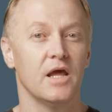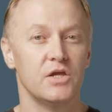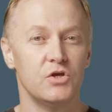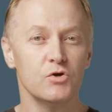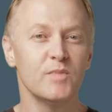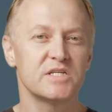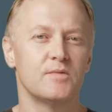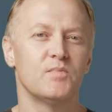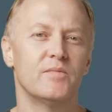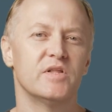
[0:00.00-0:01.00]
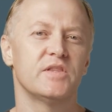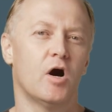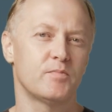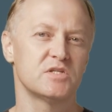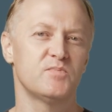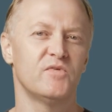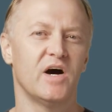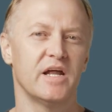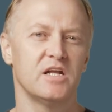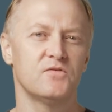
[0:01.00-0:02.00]
You must implement the options
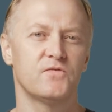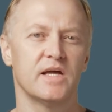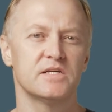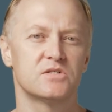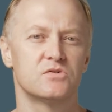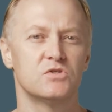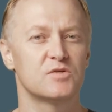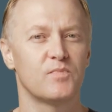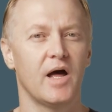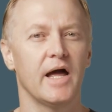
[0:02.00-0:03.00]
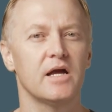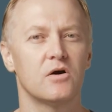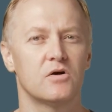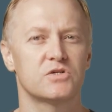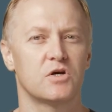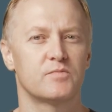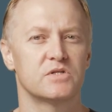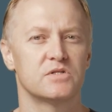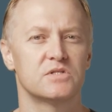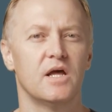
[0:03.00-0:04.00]
provider interface to supply CAST
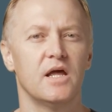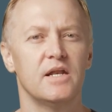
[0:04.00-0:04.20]
options